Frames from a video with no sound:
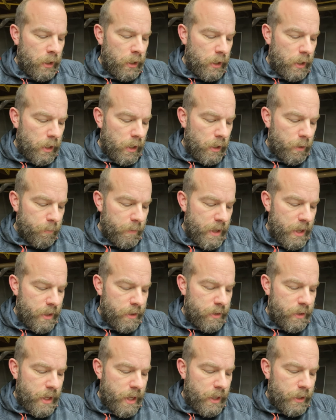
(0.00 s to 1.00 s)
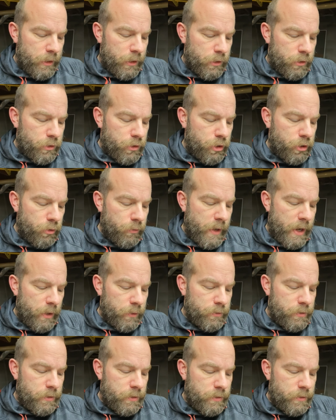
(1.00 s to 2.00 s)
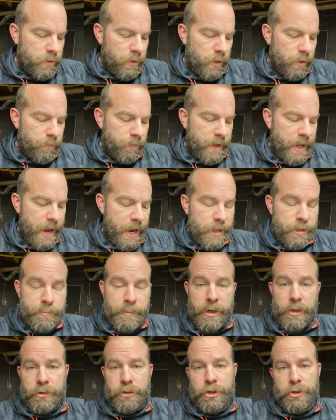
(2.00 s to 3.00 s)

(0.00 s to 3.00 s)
and then 2 ounces of Cashmere,